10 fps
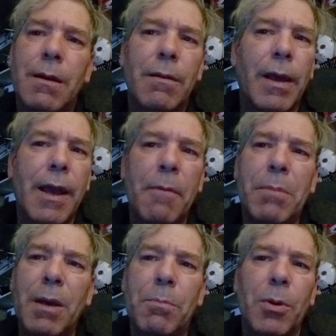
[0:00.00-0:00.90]
They got
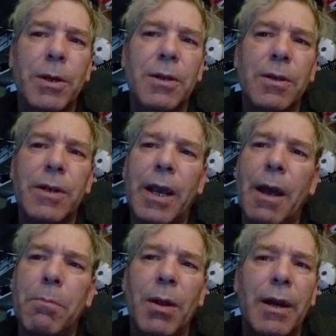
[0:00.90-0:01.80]
big prisons, they
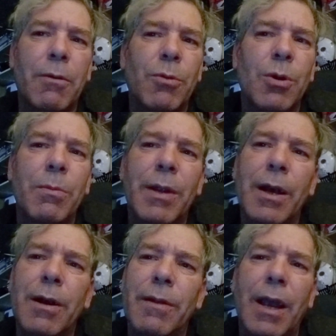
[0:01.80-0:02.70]
got plenty of room
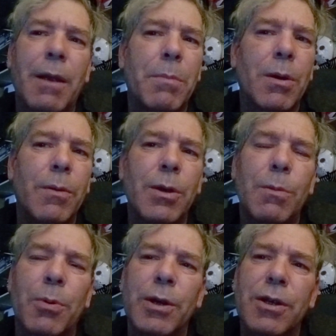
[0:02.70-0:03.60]
there, and they can build new
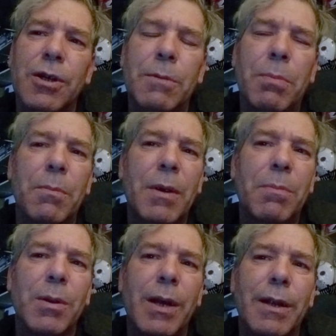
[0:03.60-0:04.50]
prisons to put
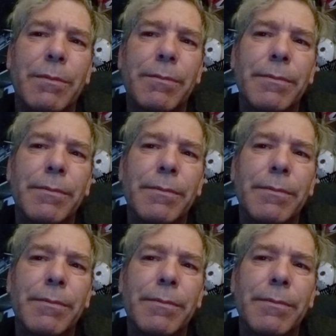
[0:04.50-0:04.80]
people in.